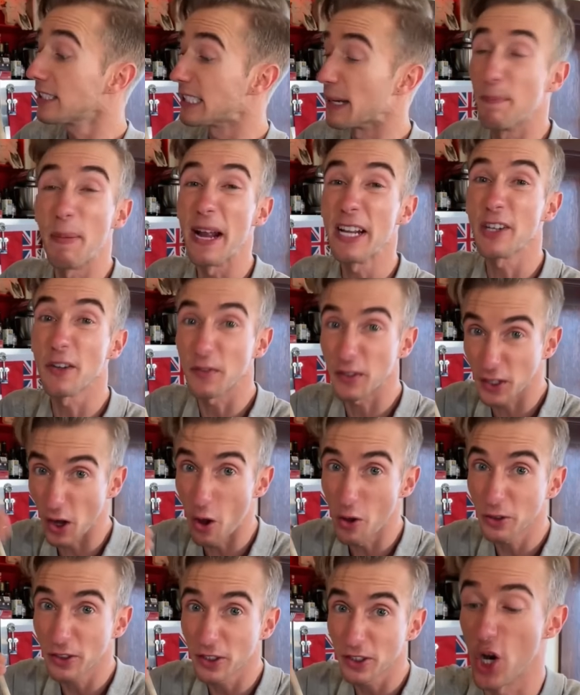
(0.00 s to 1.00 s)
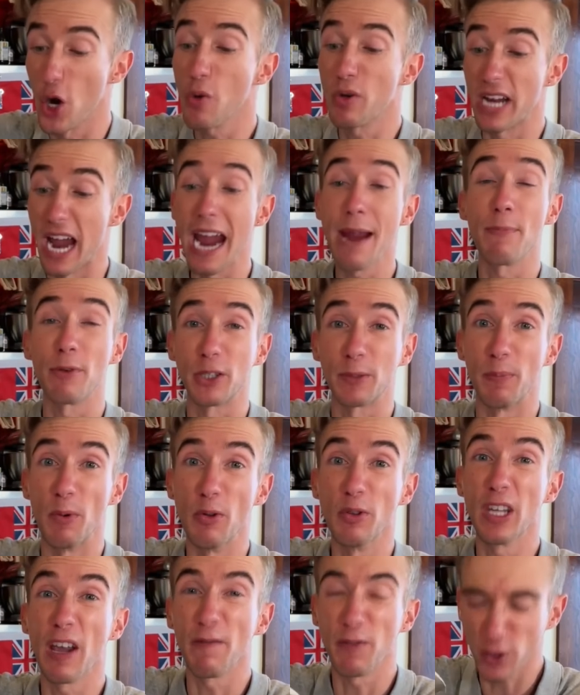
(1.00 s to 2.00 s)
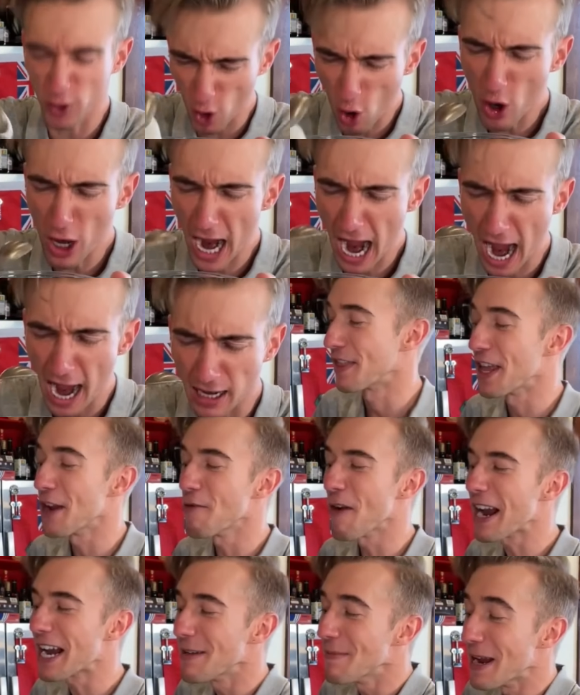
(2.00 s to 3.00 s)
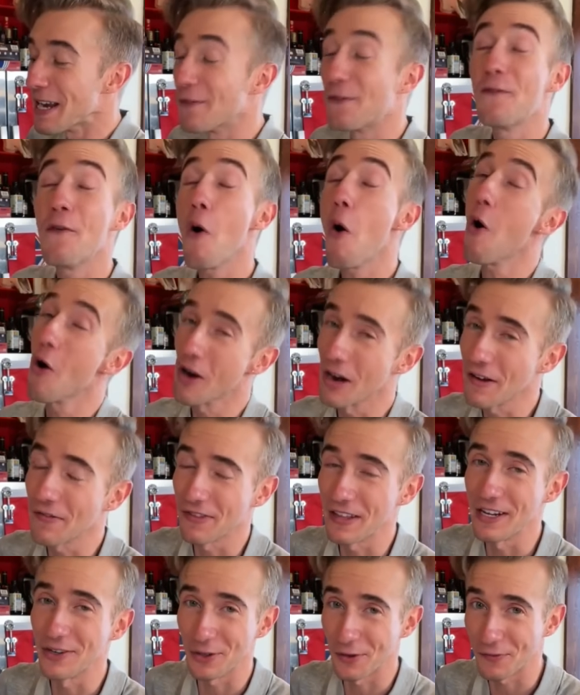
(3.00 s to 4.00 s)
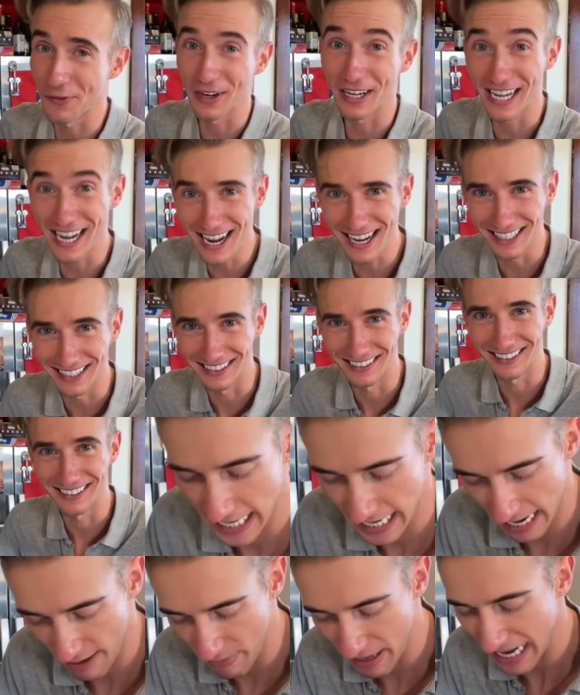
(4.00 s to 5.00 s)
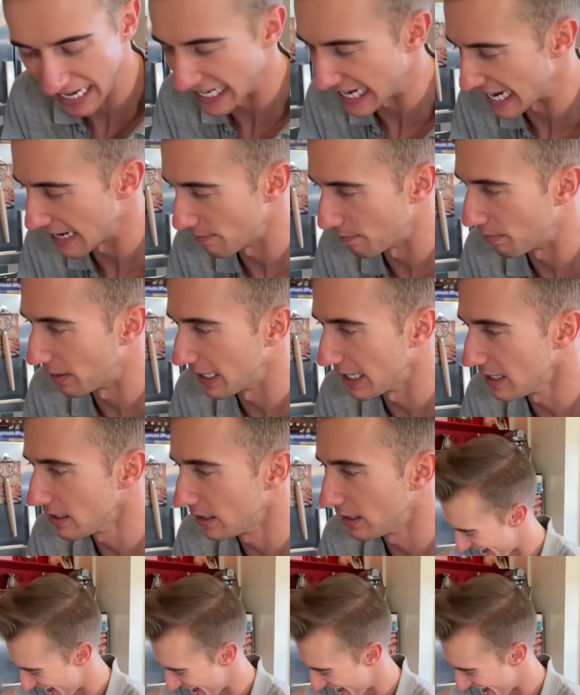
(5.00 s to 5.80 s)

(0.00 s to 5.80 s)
a pinch of salt, 2 tablespoons of sugar. They recommend 4 if these are for kids. Can I be a kid, please?